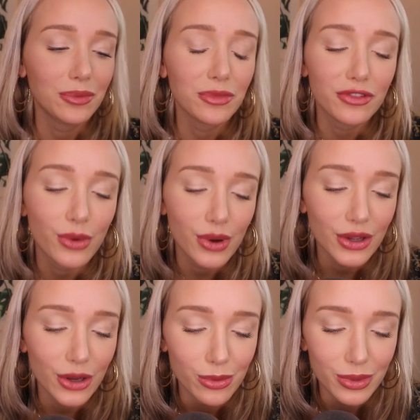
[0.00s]
Before I
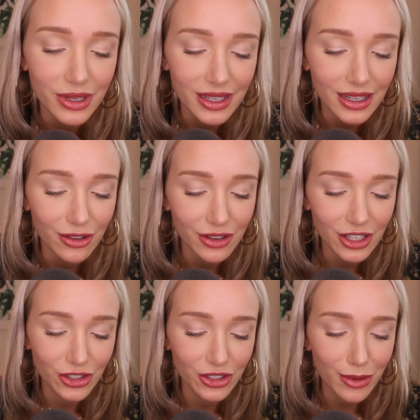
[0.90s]
open it, I'll
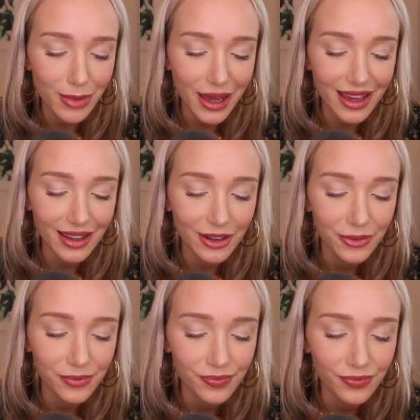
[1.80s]
read you the back.
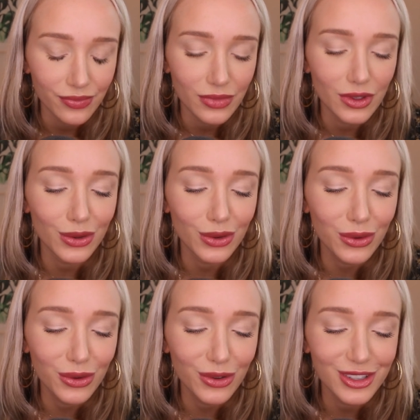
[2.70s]

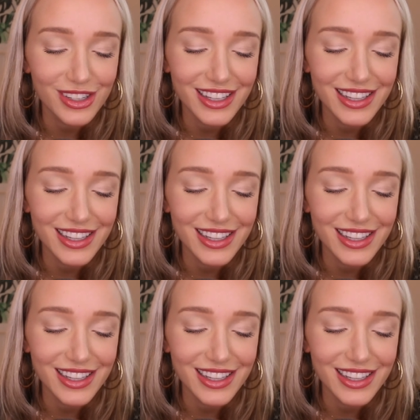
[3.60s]
Ooh, so